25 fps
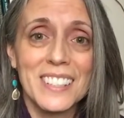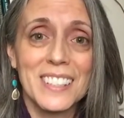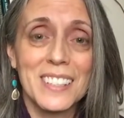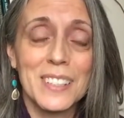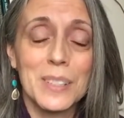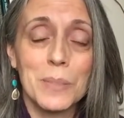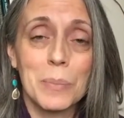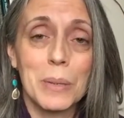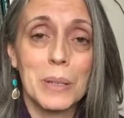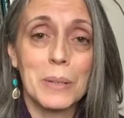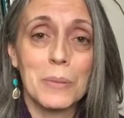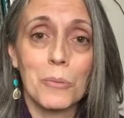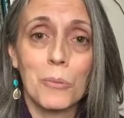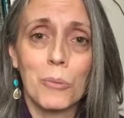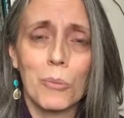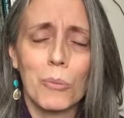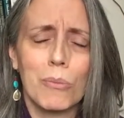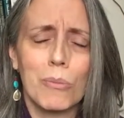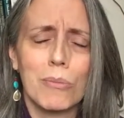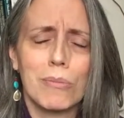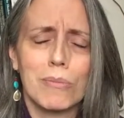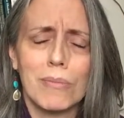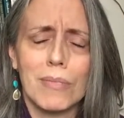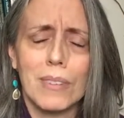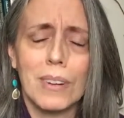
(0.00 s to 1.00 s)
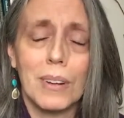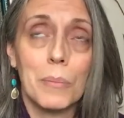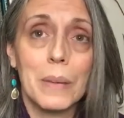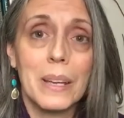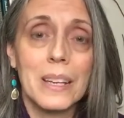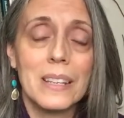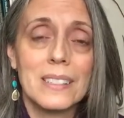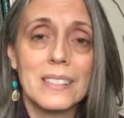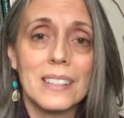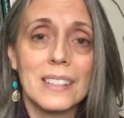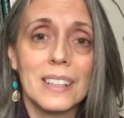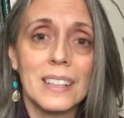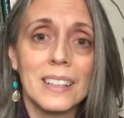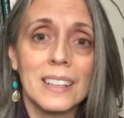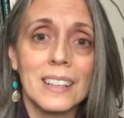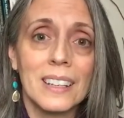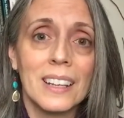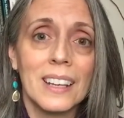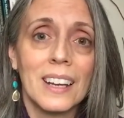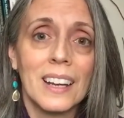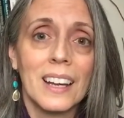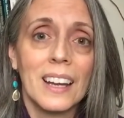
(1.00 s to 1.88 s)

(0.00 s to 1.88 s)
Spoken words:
It's been amazing.